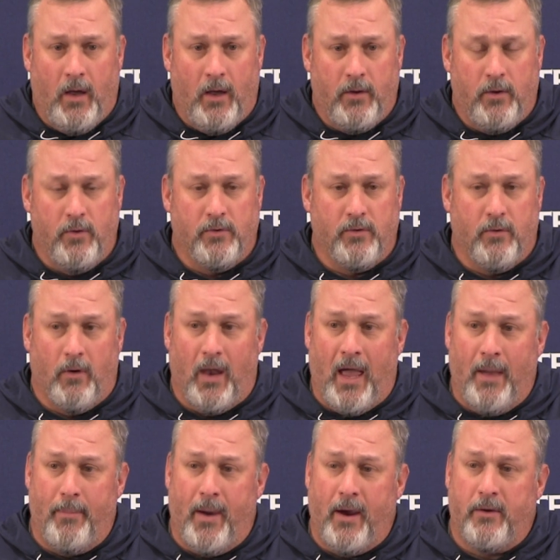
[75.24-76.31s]
using their
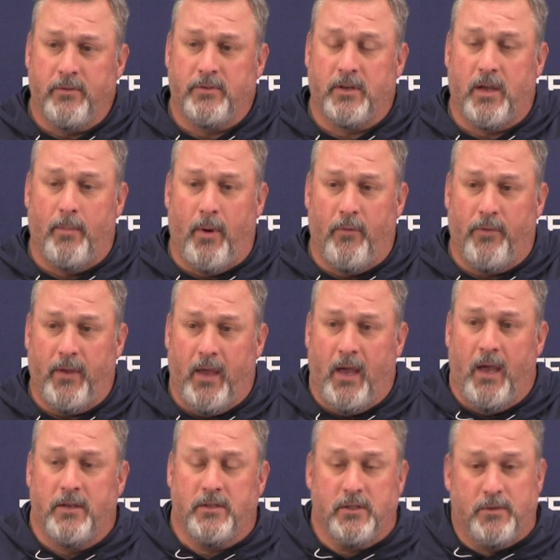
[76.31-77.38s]
linebackers to come off the
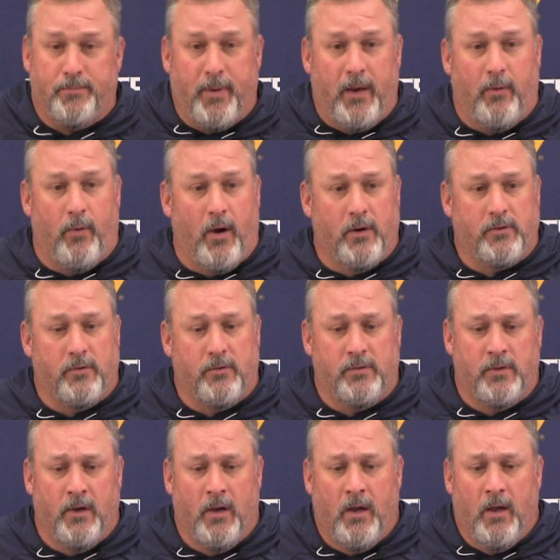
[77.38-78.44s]
edge as speed
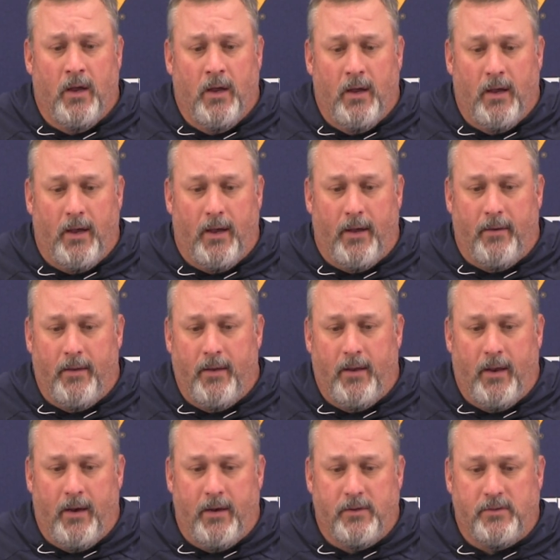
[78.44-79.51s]
rushers,
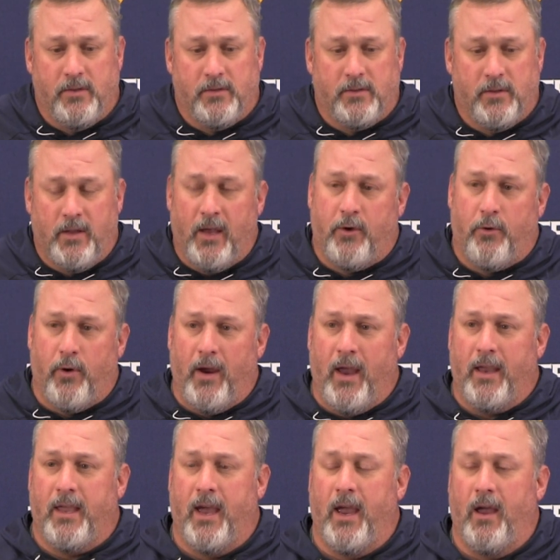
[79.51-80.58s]
and it's just they
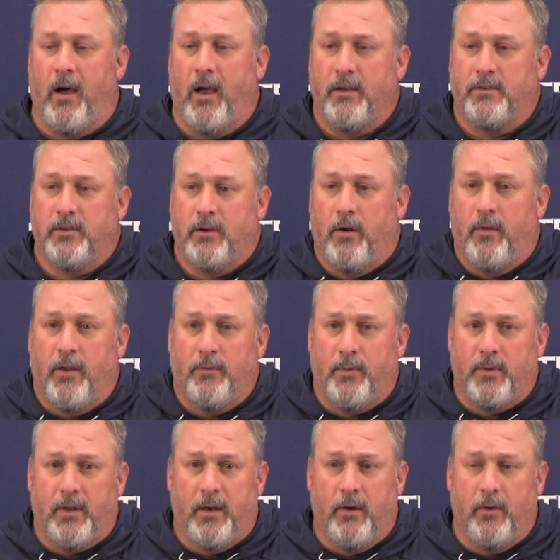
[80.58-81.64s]
create chaos. You know, that's
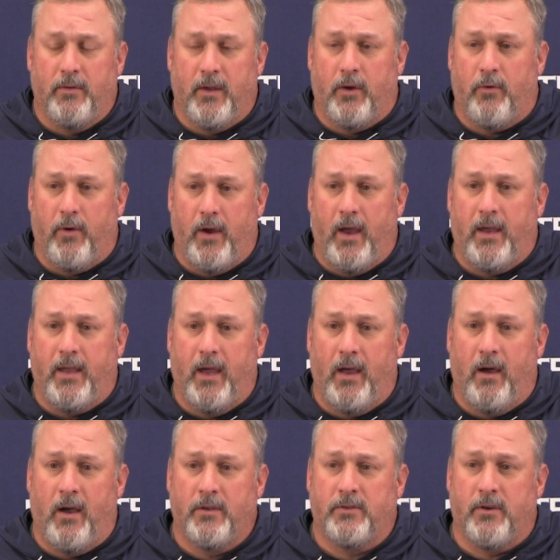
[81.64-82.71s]
what they do is they create
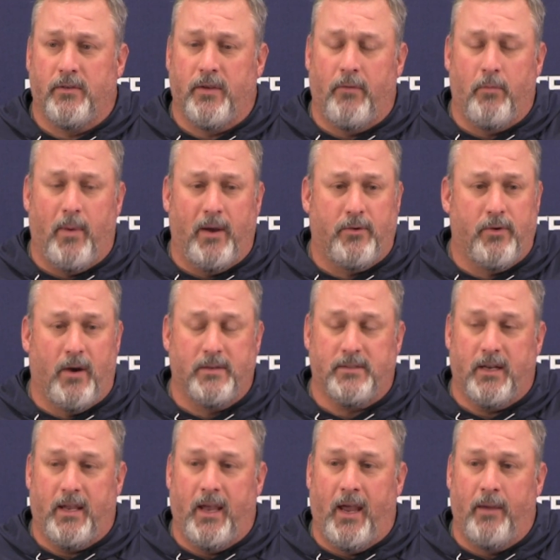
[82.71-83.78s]
chaos because everybody tries
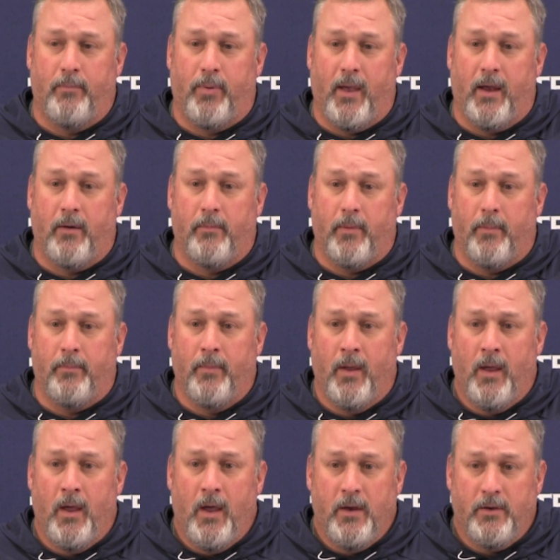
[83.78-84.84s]
to game plan them
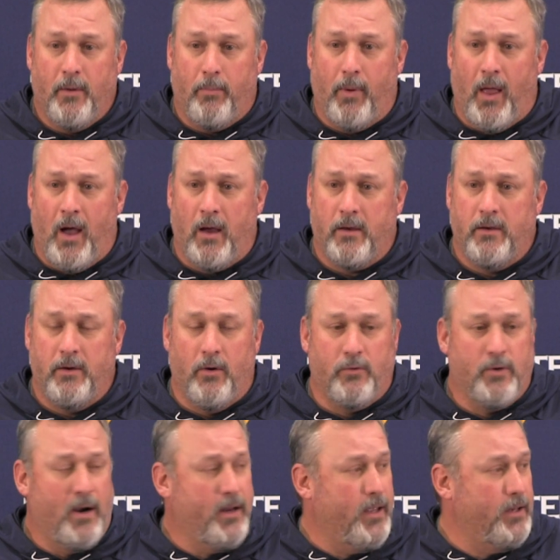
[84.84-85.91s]
to block. You know,
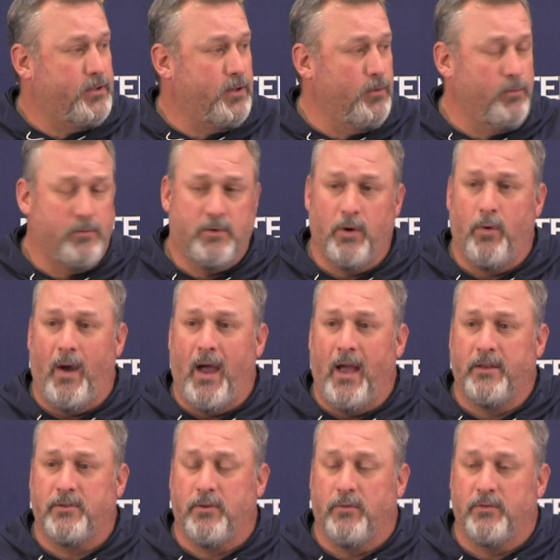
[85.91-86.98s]
try to get two
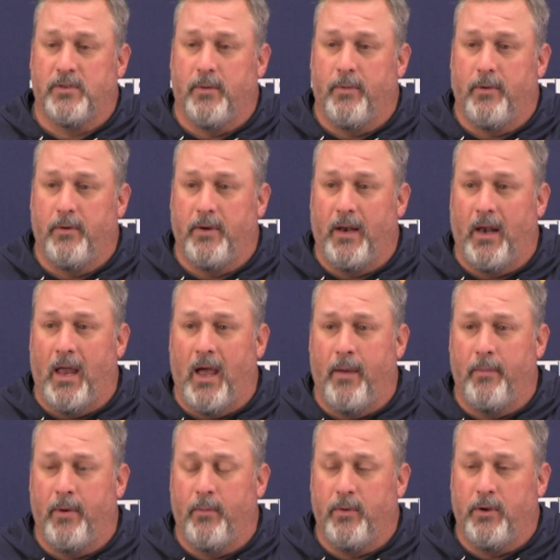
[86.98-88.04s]
hats on some of their D
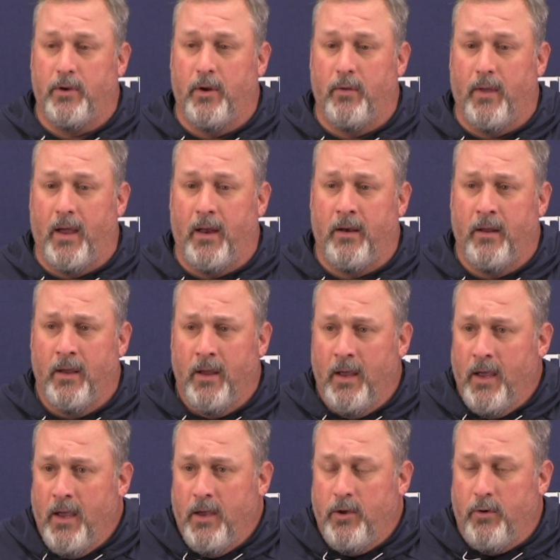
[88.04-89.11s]
linemen, and when you do that,
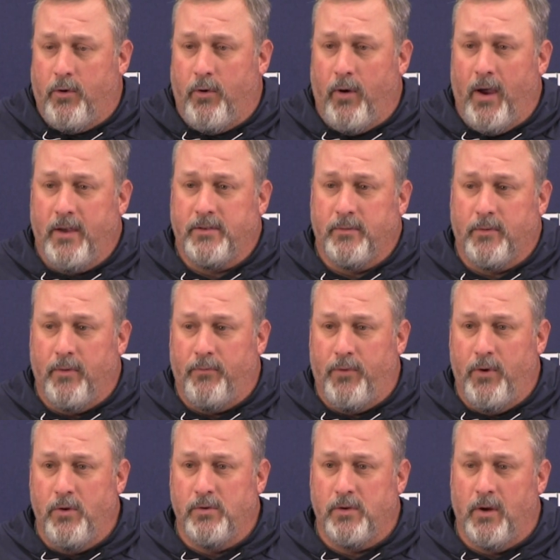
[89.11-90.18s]
you create some
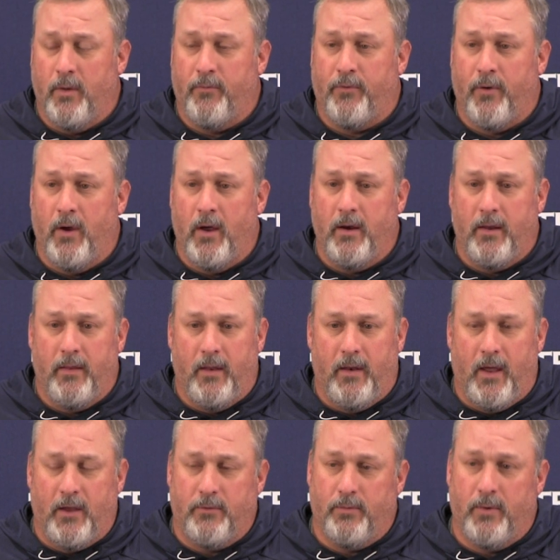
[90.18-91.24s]
confusion up front, and then
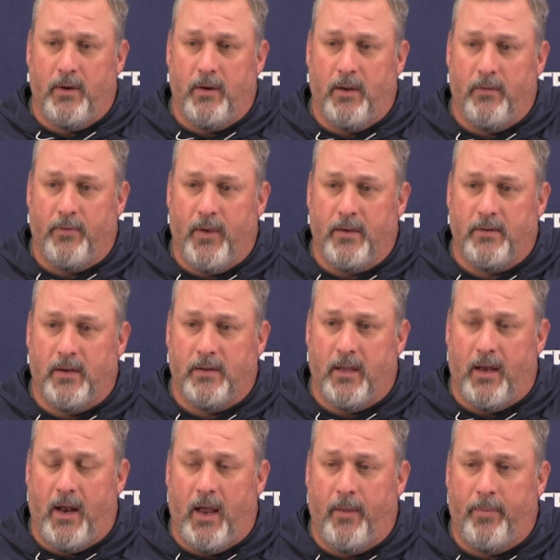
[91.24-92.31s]
that's when things like
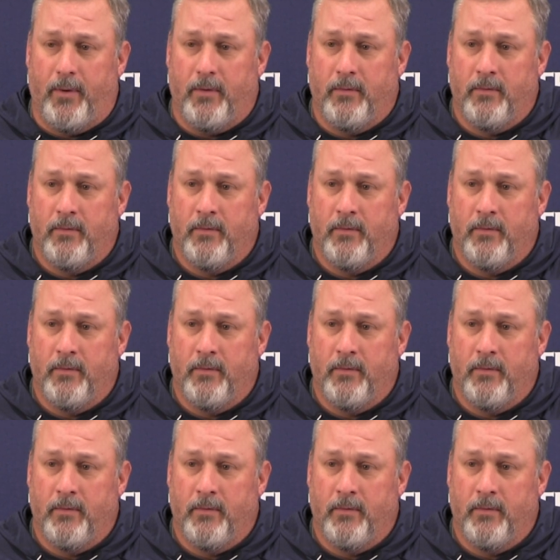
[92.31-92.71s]
that happen.